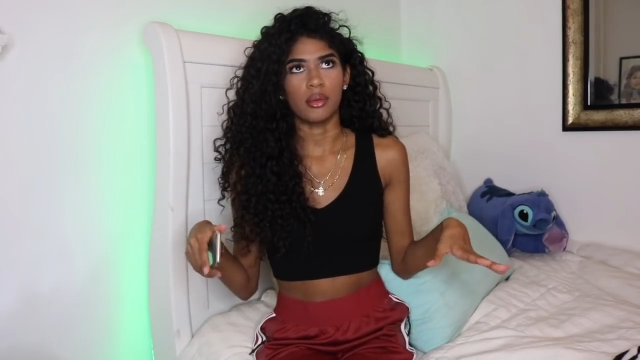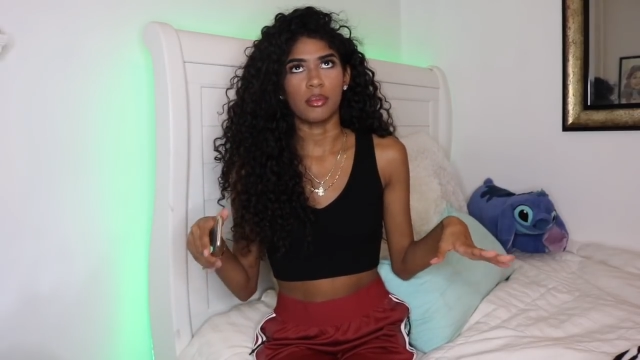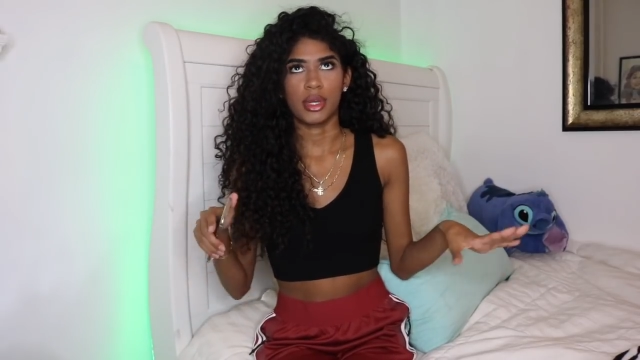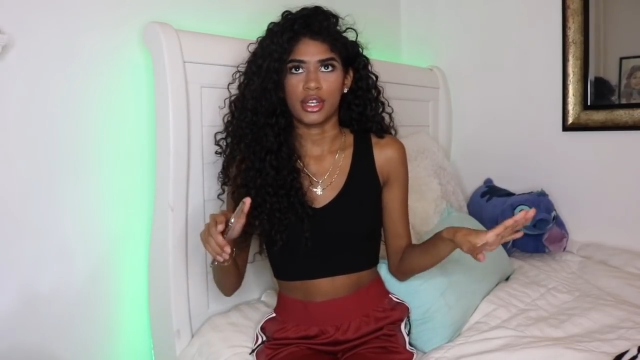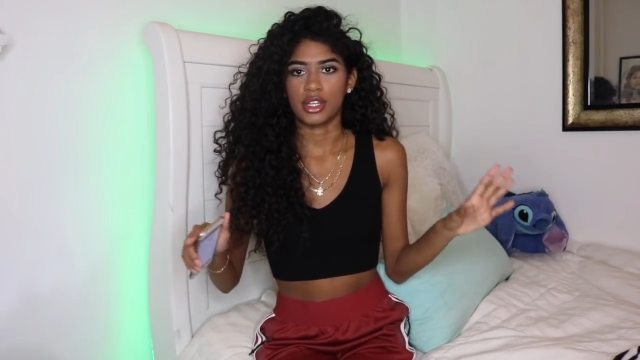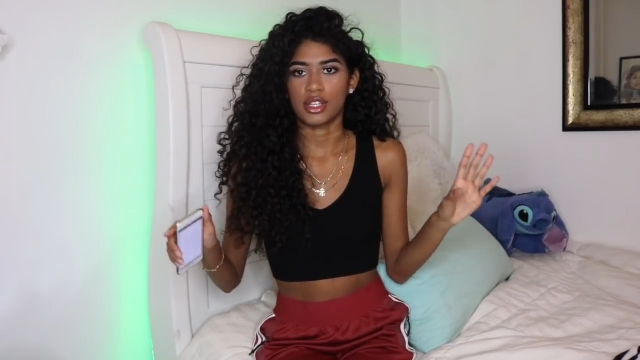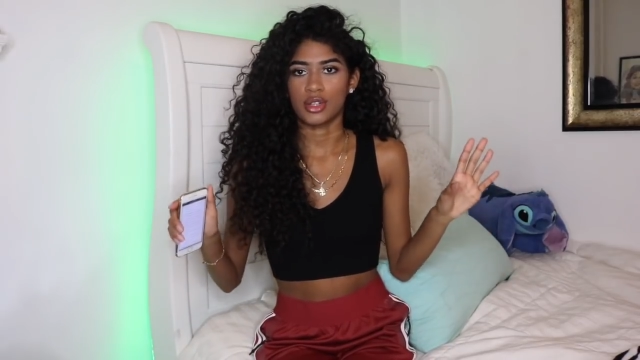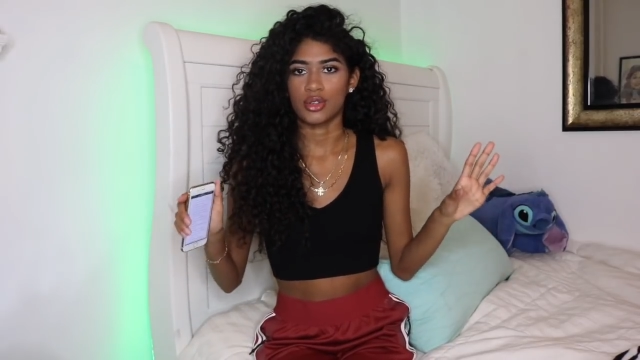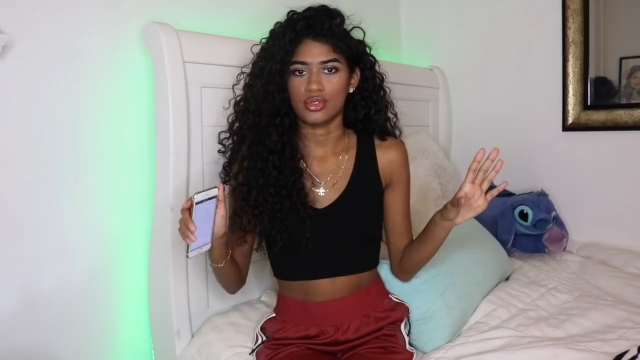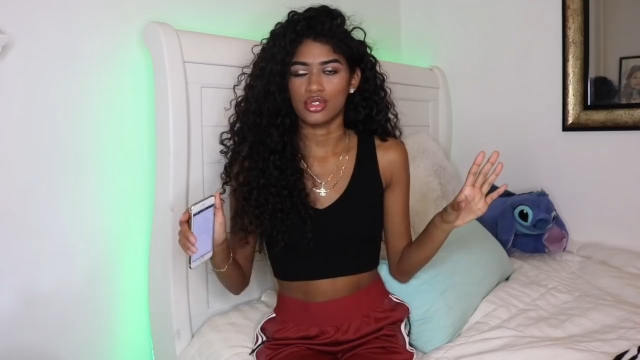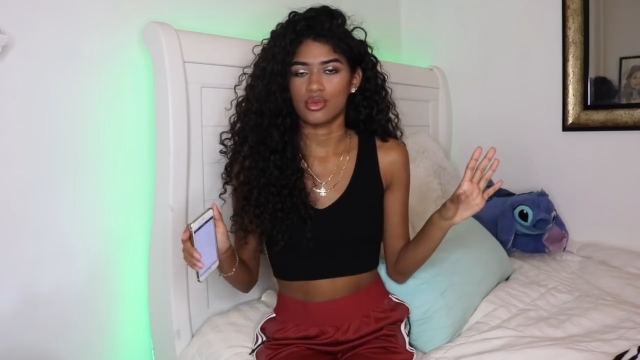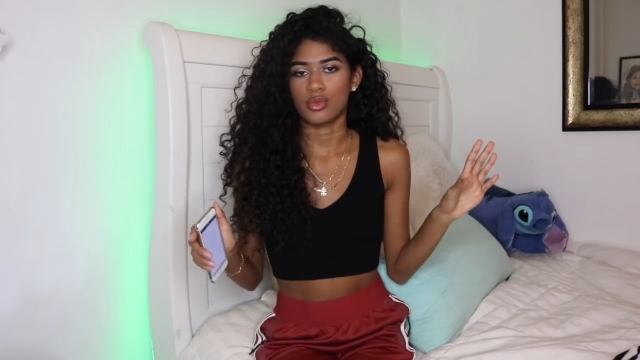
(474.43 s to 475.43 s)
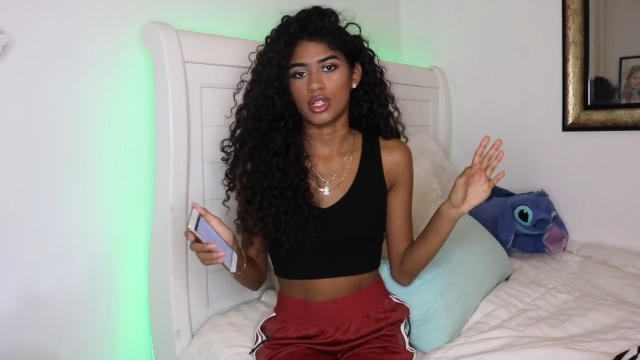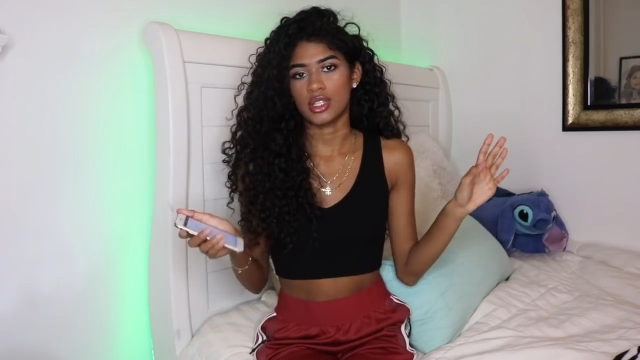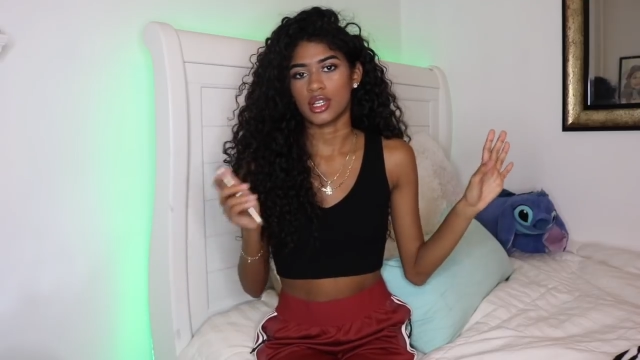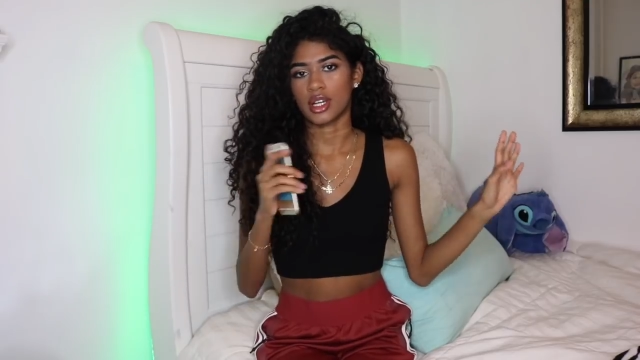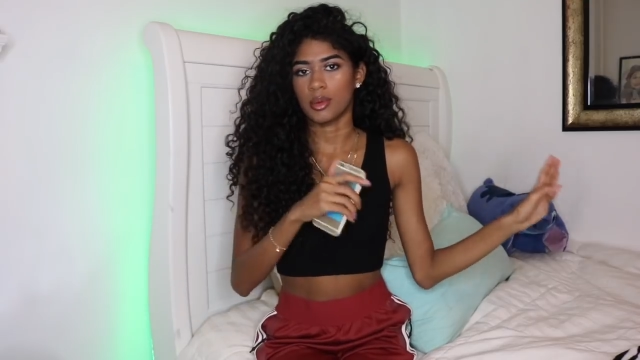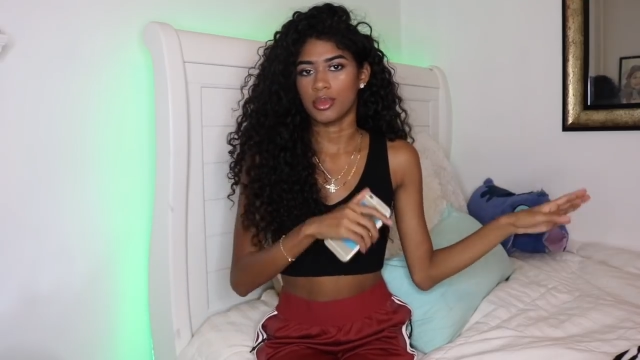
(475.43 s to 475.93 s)
American culture was
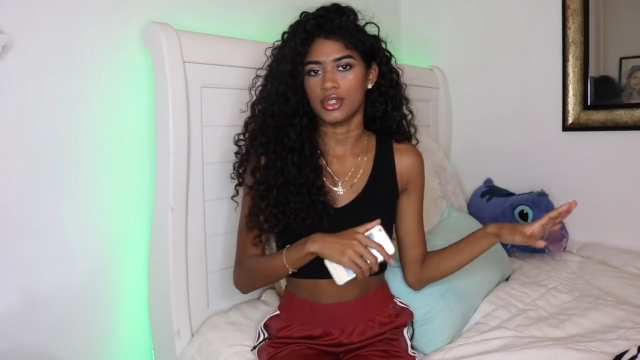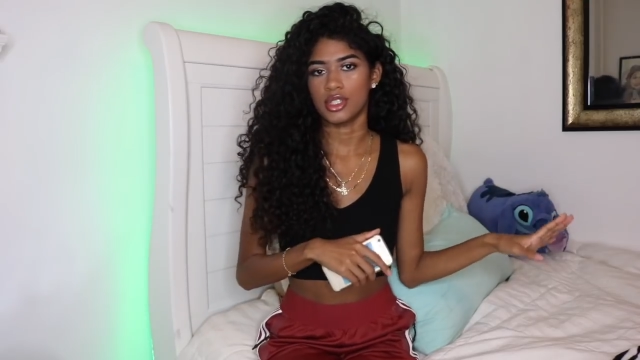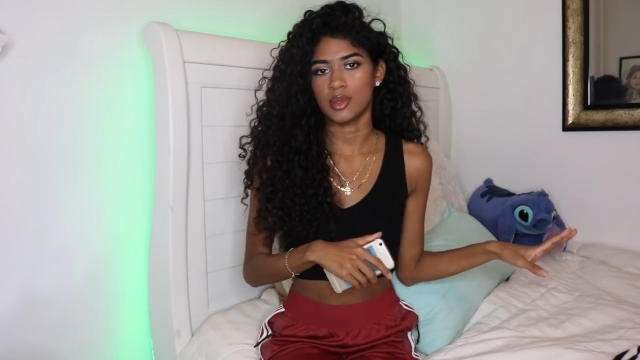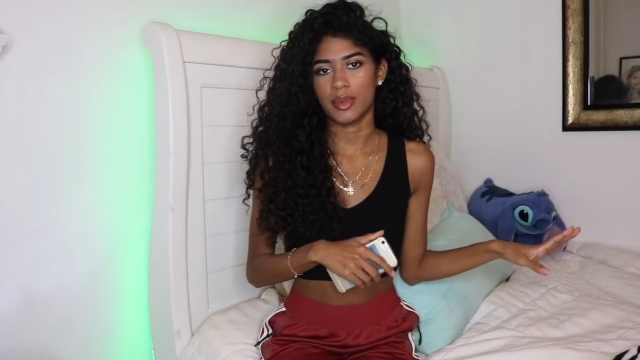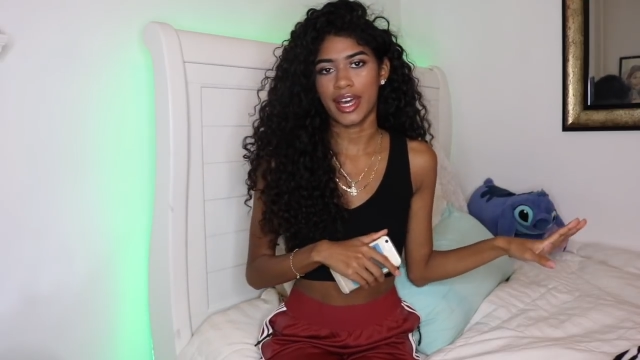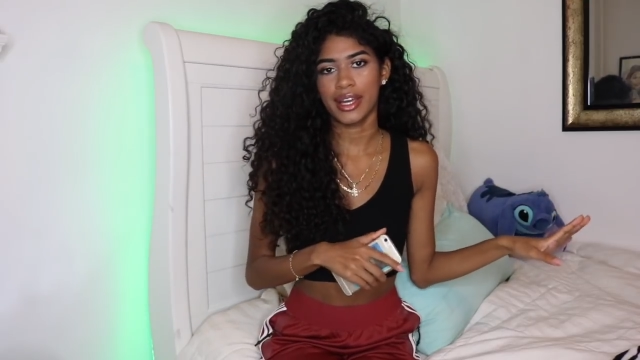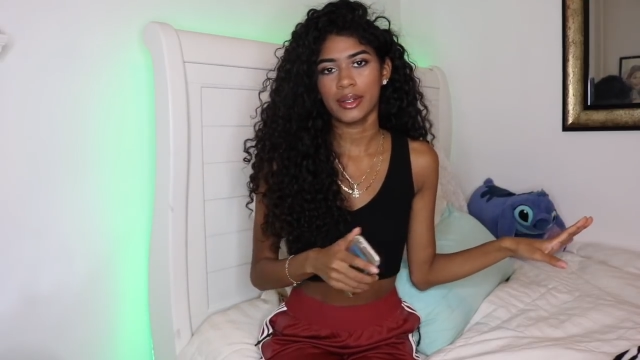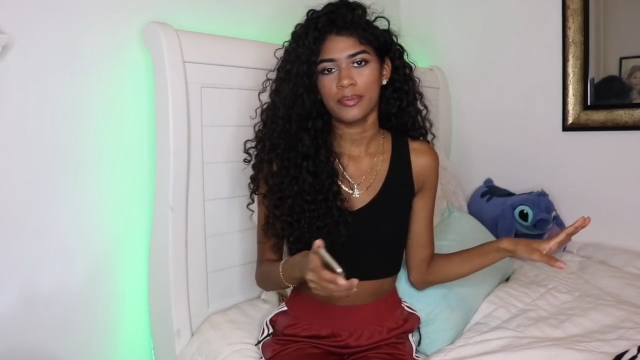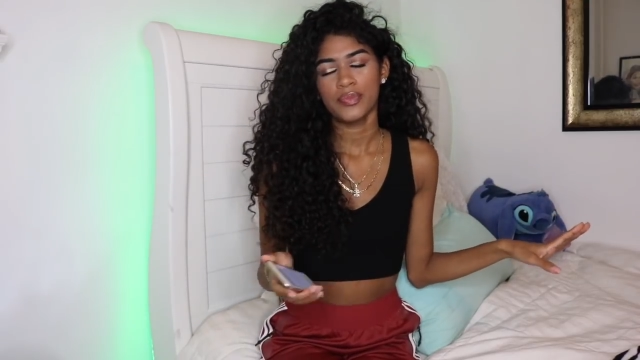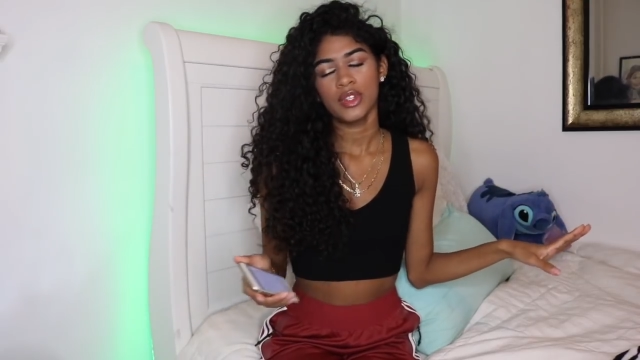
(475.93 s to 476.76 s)
a couple years back.